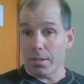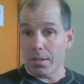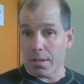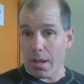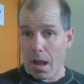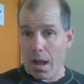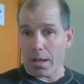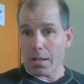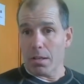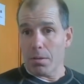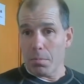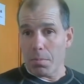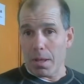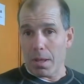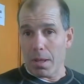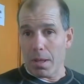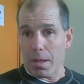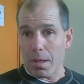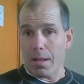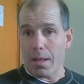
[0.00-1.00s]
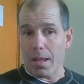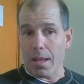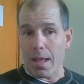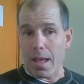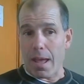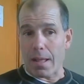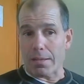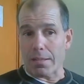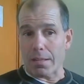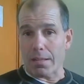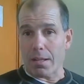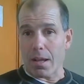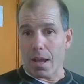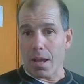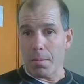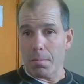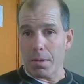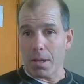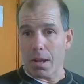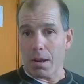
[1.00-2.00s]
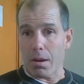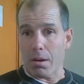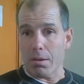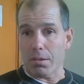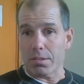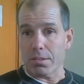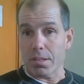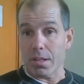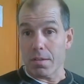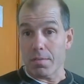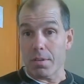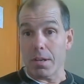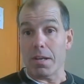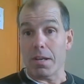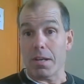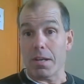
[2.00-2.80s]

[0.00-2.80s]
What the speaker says: document at the time care is given,